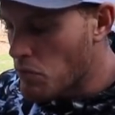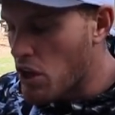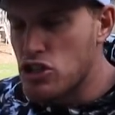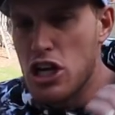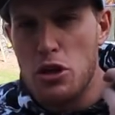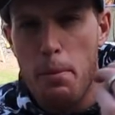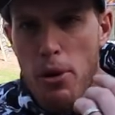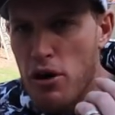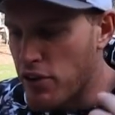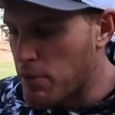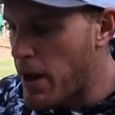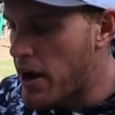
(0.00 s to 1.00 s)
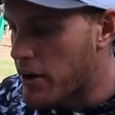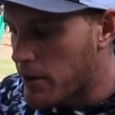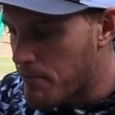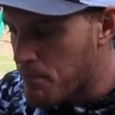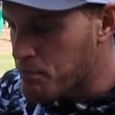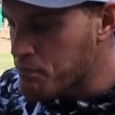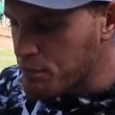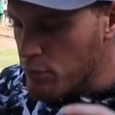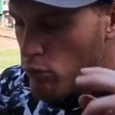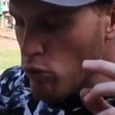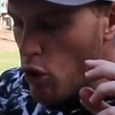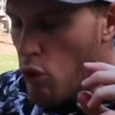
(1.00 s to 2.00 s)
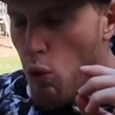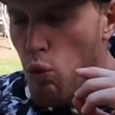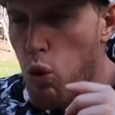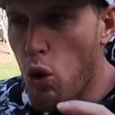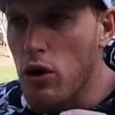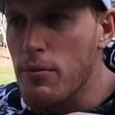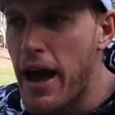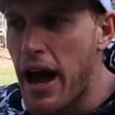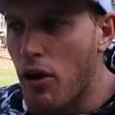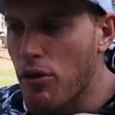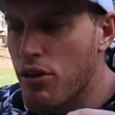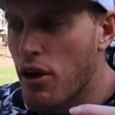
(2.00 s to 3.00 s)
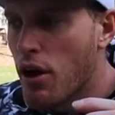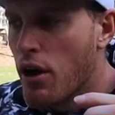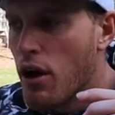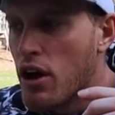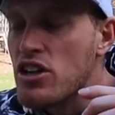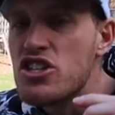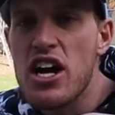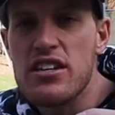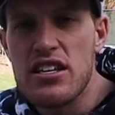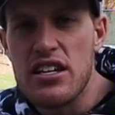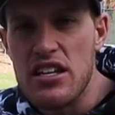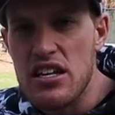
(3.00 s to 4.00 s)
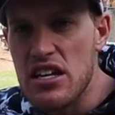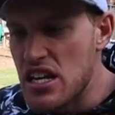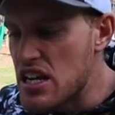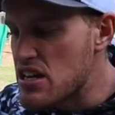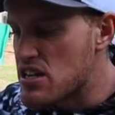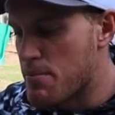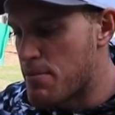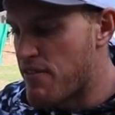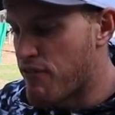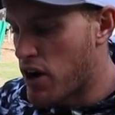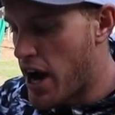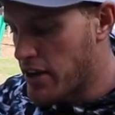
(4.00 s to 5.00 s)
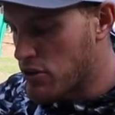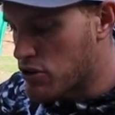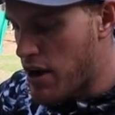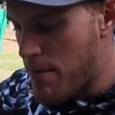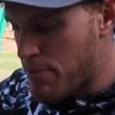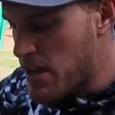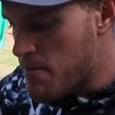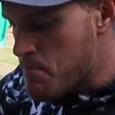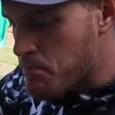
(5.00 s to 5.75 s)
It's like the perfect pairing. Warmouth doesn't need to be fried. Crappie.